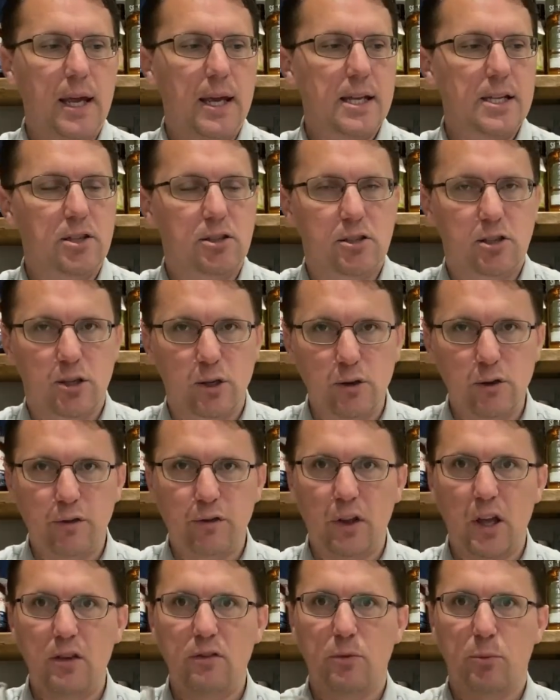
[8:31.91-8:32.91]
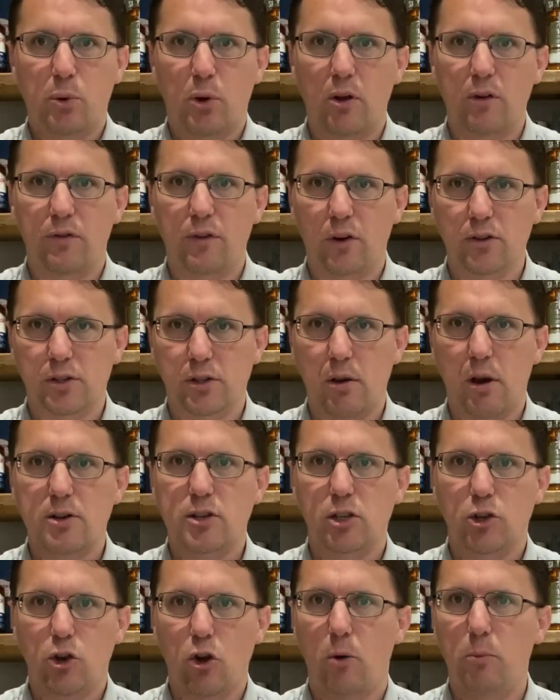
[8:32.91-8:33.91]
It's two flavour profiles. They're
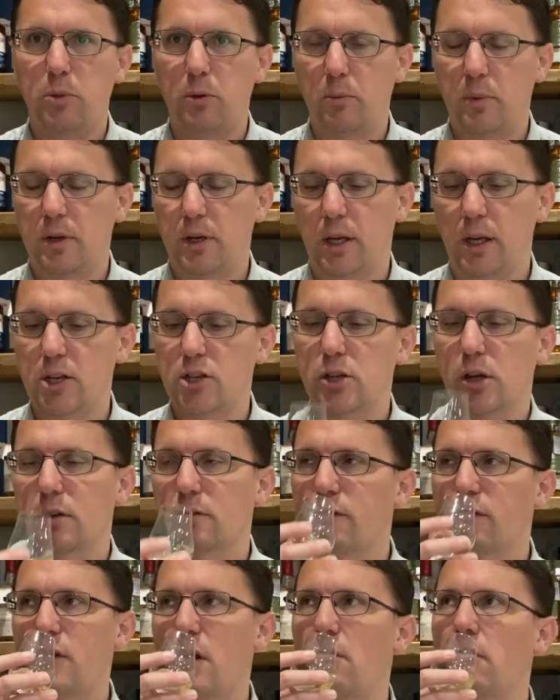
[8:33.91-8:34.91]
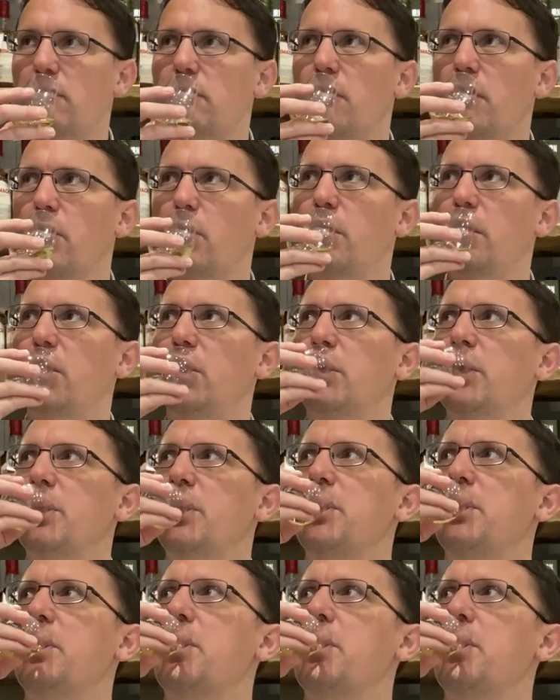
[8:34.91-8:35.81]
actually complementing each other very, very well.